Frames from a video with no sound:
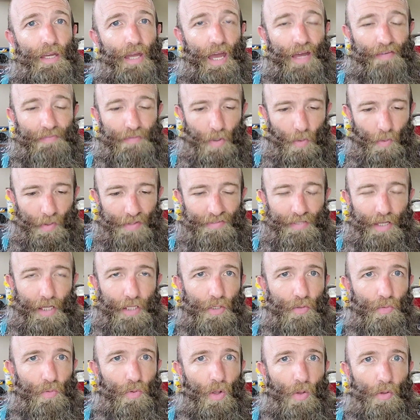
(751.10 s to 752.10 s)
I've always
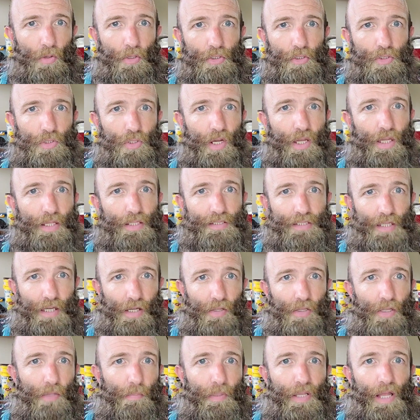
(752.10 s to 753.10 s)
had to roll the train
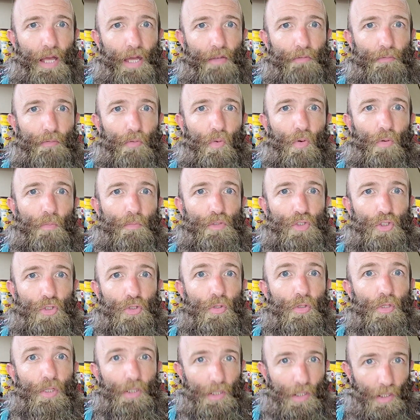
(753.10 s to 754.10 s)
down the platform
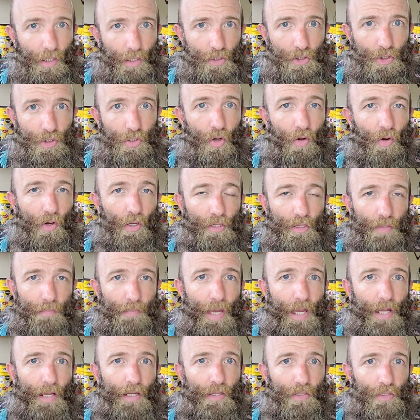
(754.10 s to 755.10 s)
to the luggage car at the
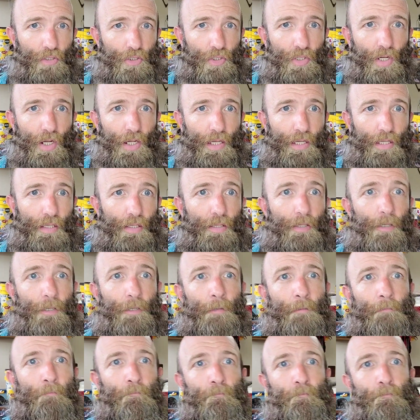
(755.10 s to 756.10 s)
back of the train.
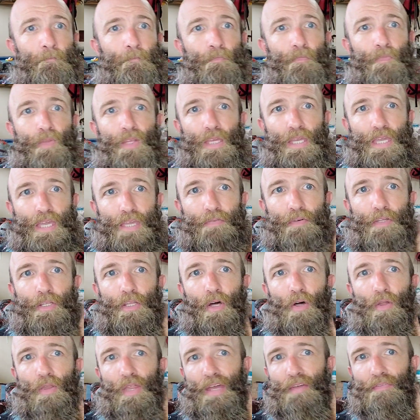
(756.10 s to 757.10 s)

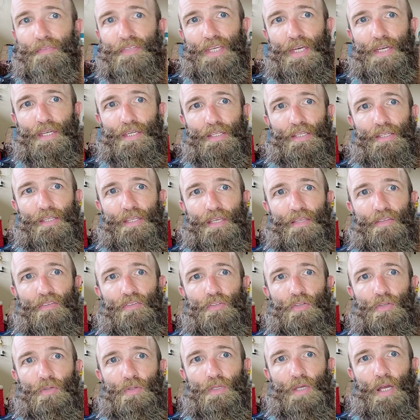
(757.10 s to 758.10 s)
Even though they've taken
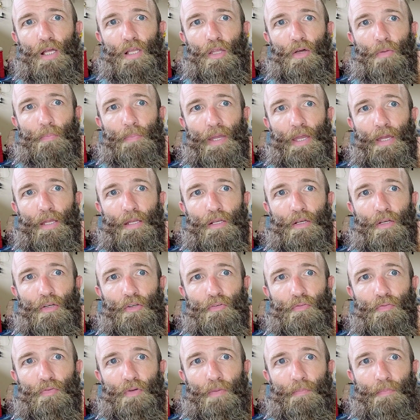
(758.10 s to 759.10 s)
these two yellow
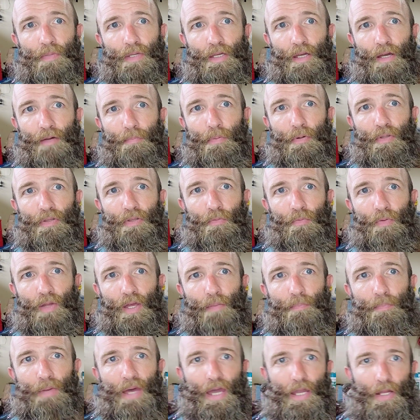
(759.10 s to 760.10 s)
panniers from me, I put the
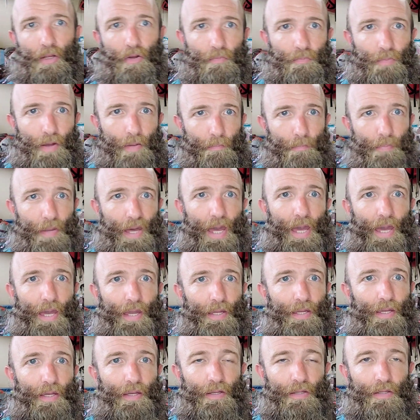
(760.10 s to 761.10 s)
red bag on my
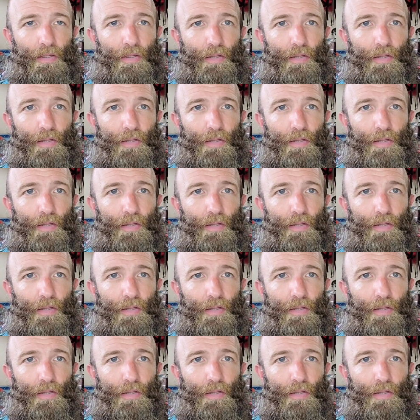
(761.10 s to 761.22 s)
back